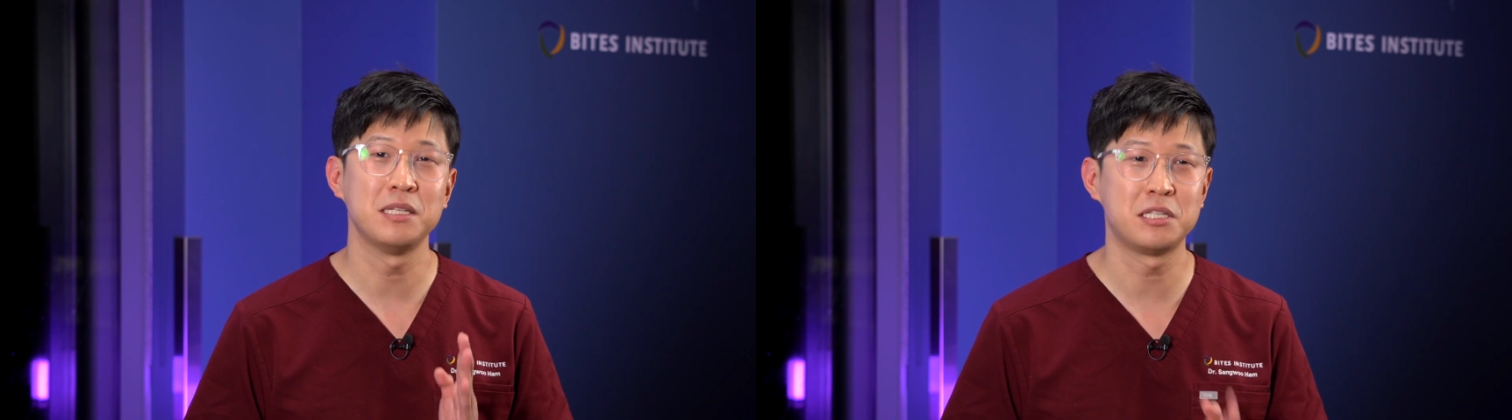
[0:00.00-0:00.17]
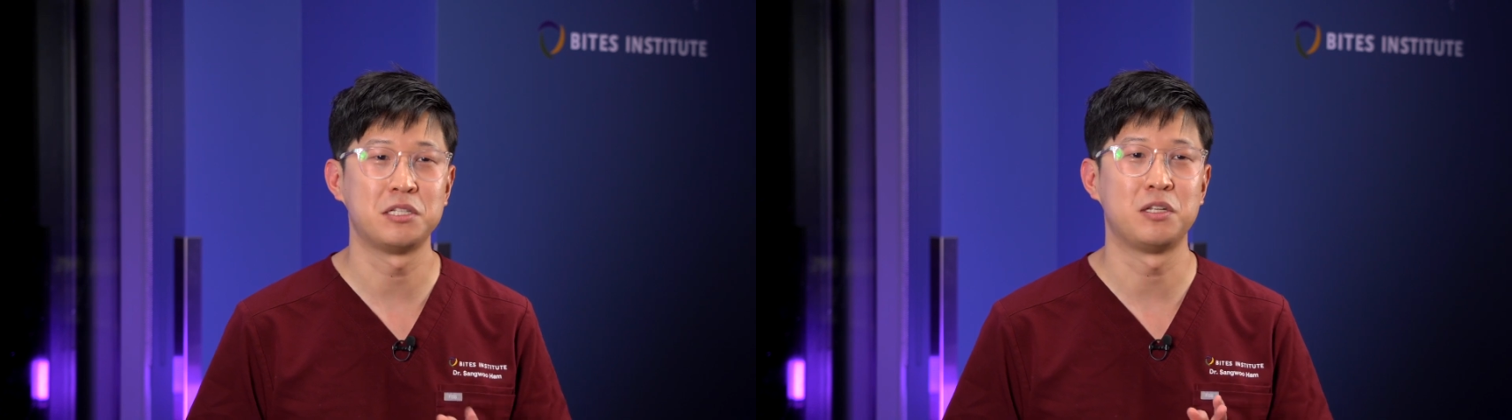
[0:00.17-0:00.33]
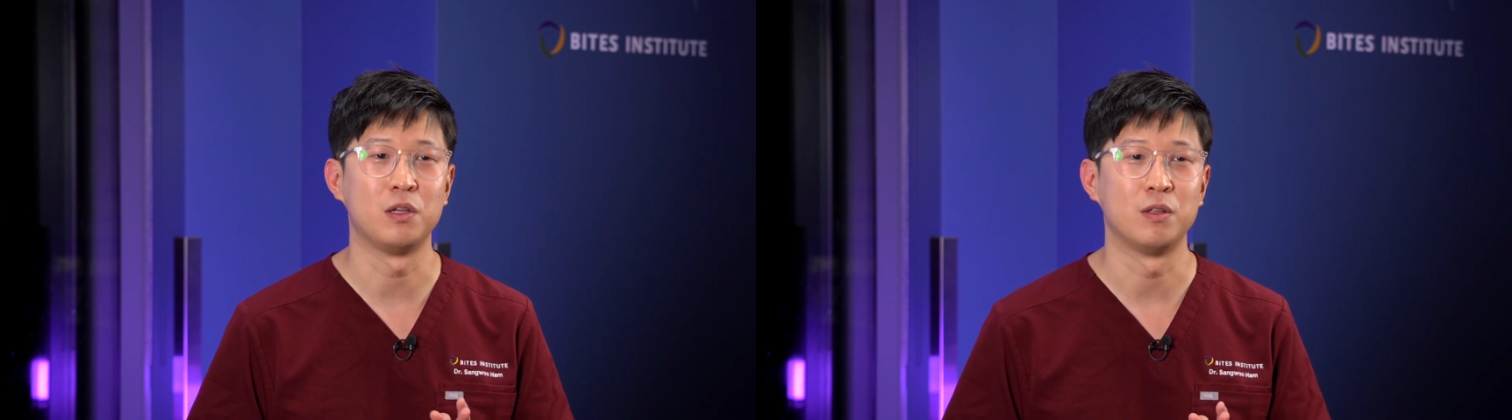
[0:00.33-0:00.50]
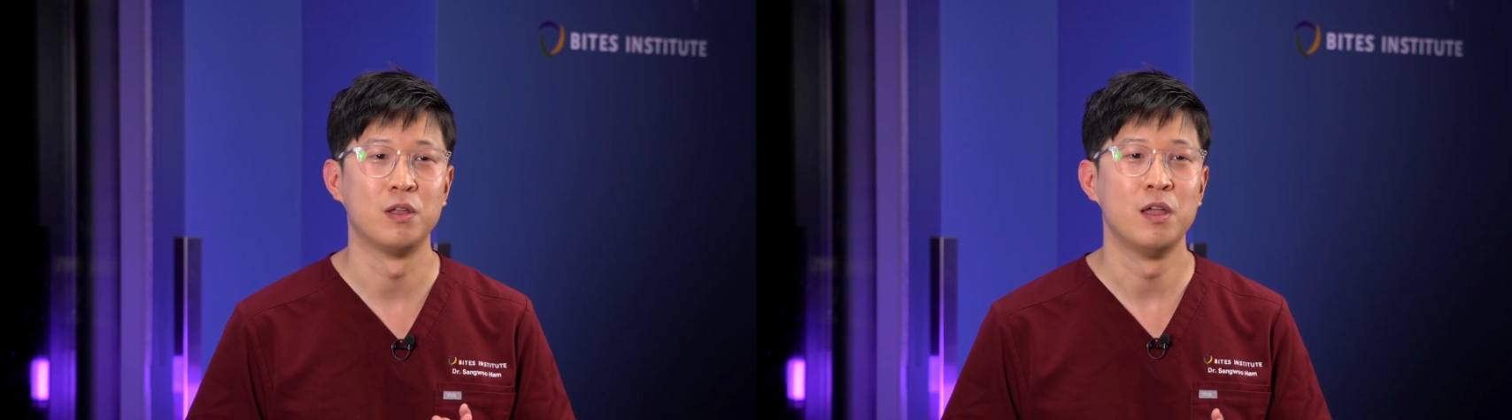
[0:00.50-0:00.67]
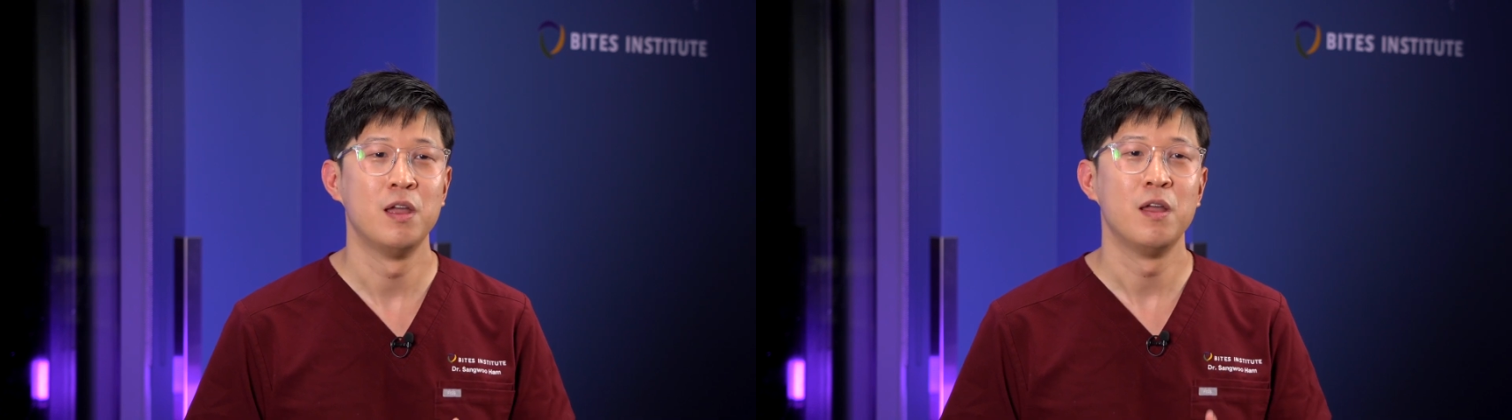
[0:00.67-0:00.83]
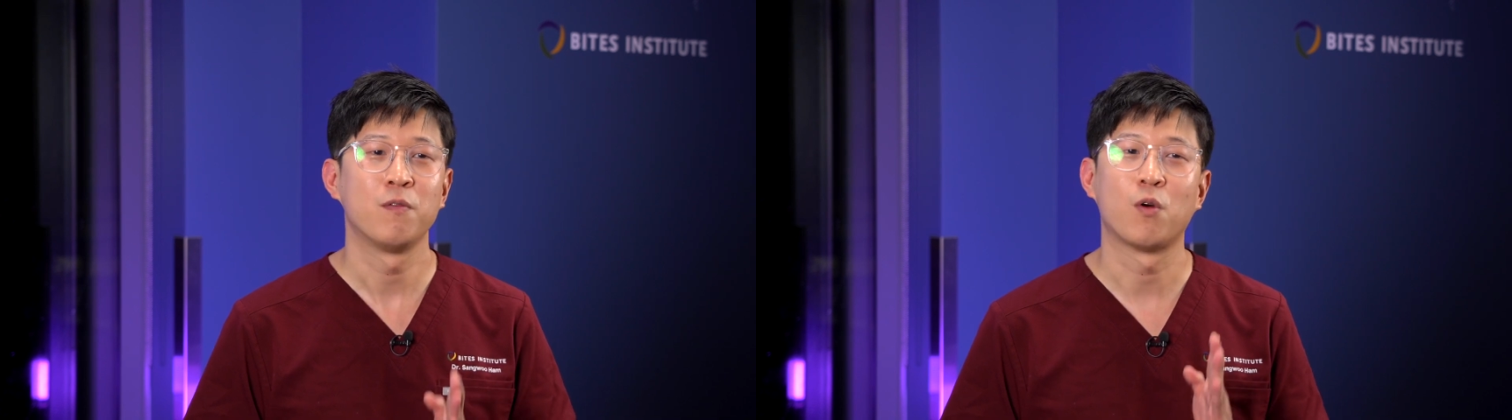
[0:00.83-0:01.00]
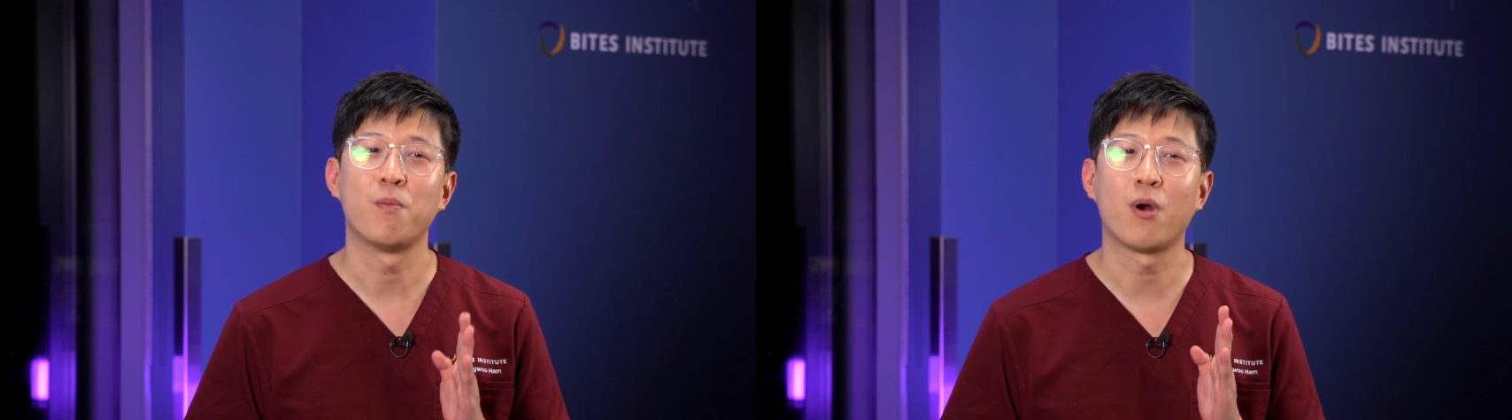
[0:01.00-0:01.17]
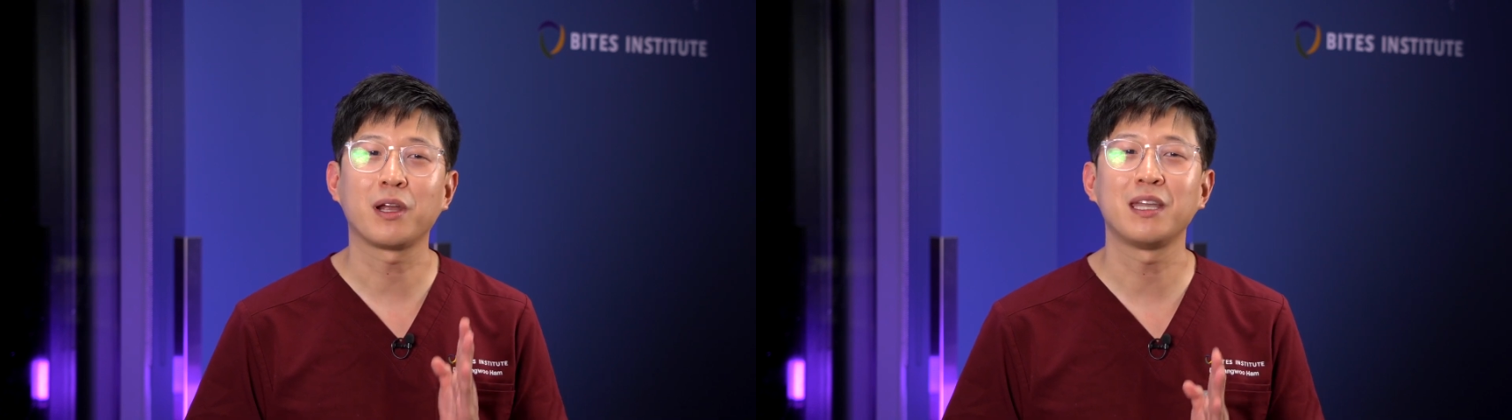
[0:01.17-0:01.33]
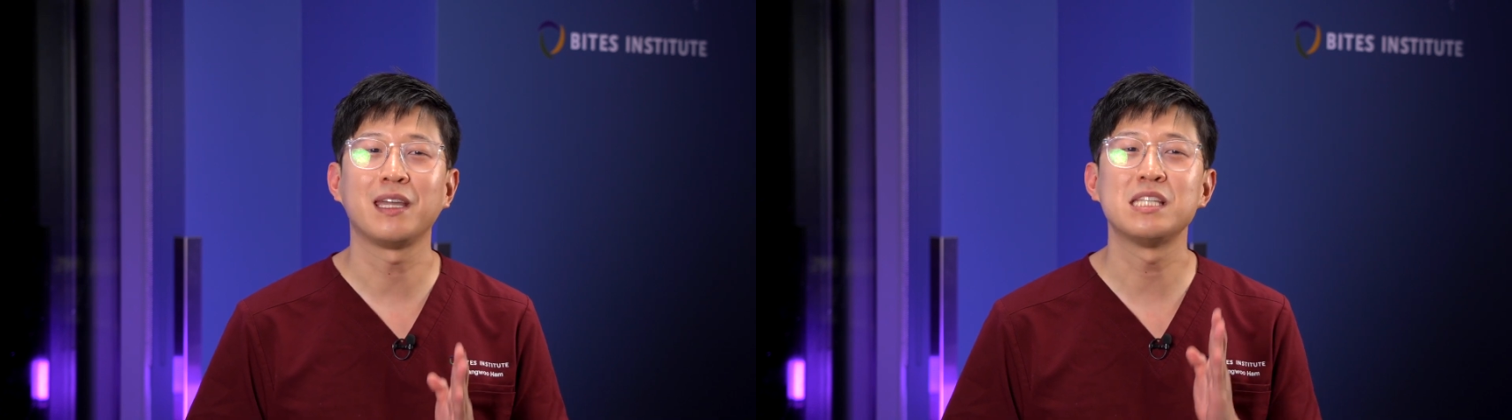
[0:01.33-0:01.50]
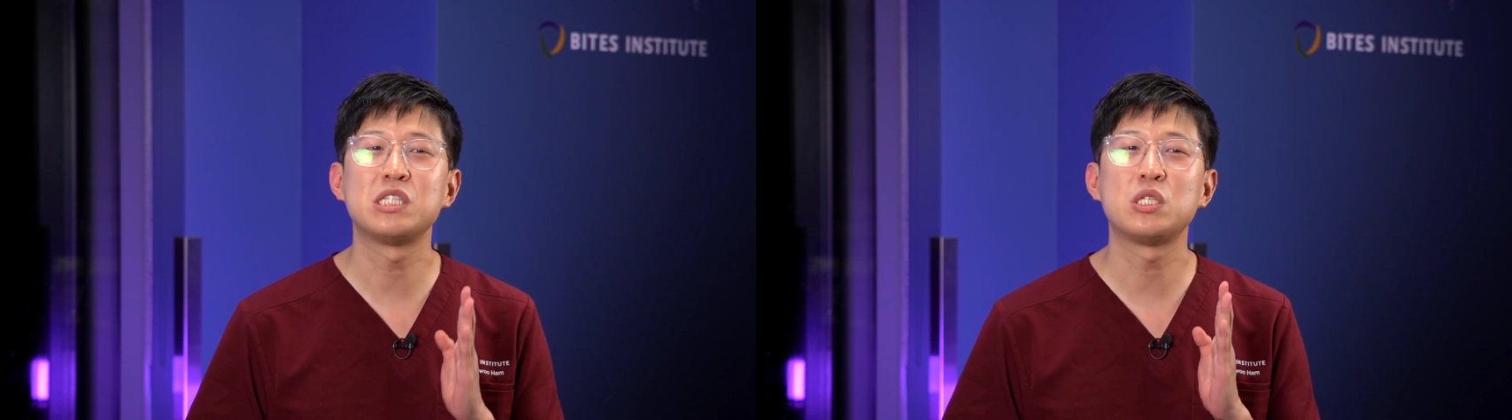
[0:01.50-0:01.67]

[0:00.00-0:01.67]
Institute for marking its